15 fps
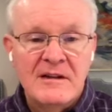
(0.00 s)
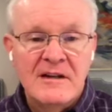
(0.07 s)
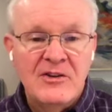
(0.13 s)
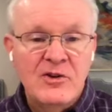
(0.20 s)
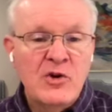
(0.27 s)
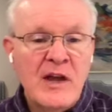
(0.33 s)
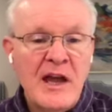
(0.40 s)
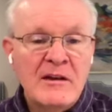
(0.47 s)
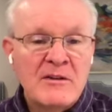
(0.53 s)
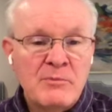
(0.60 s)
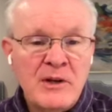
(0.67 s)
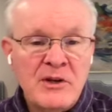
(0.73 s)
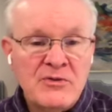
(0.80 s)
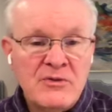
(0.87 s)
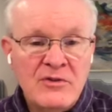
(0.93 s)
You
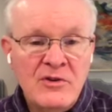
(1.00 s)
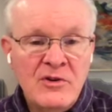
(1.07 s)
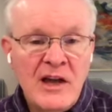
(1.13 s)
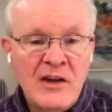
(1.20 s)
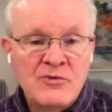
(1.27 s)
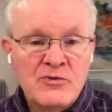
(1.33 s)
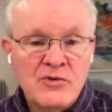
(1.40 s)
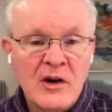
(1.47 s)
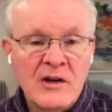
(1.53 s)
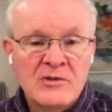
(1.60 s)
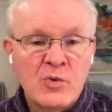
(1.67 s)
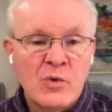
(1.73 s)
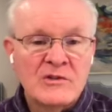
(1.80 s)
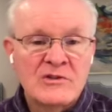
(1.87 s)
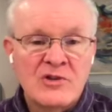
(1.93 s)
can't trust
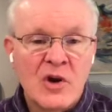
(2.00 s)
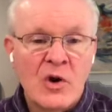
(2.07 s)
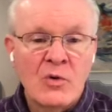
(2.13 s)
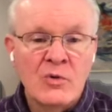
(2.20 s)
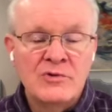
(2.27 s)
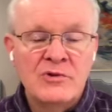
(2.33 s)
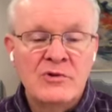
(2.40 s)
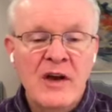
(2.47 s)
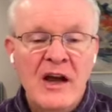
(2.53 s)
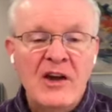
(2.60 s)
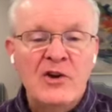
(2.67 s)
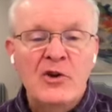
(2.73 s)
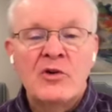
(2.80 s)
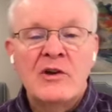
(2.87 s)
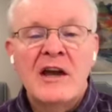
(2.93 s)
what's told you.
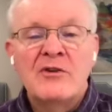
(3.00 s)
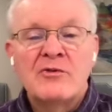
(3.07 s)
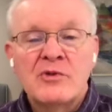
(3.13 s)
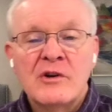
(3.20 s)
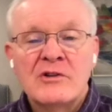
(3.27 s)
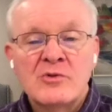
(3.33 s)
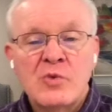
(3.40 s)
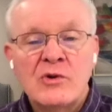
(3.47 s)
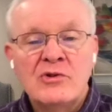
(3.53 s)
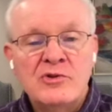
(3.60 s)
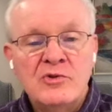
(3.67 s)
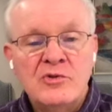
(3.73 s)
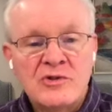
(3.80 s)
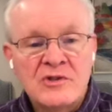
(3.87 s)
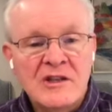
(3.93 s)
You can't trust what
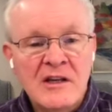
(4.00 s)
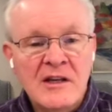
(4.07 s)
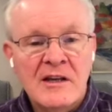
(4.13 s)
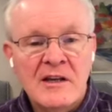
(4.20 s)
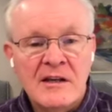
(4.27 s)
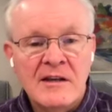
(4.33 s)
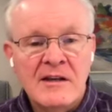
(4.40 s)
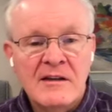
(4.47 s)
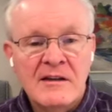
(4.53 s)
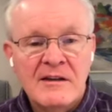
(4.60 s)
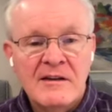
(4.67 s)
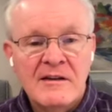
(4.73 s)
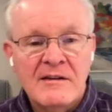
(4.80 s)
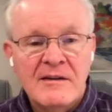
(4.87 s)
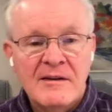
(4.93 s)
you see
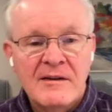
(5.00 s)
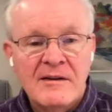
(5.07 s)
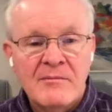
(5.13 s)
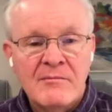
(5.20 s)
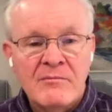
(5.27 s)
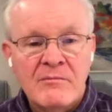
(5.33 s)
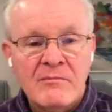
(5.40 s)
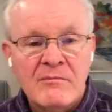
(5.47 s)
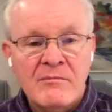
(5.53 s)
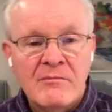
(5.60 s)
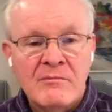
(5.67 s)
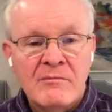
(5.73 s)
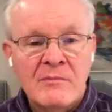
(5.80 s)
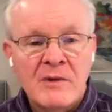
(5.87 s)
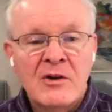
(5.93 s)

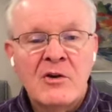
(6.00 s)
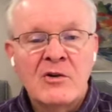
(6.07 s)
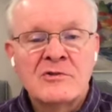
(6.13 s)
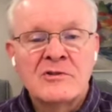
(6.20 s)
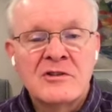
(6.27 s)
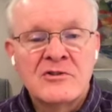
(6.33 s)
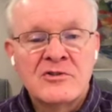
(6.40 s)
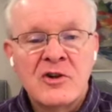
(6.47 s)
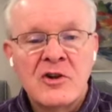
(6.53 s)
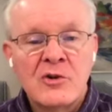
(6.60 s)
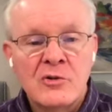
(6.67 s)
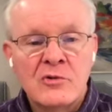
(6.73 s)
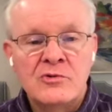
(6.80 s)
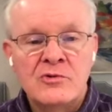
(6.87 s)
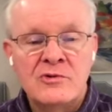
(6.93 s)
because it's an
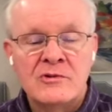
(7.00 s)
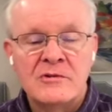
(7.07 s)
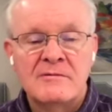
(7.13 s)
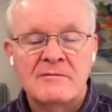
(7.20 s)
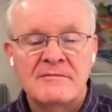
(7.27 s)
illusion.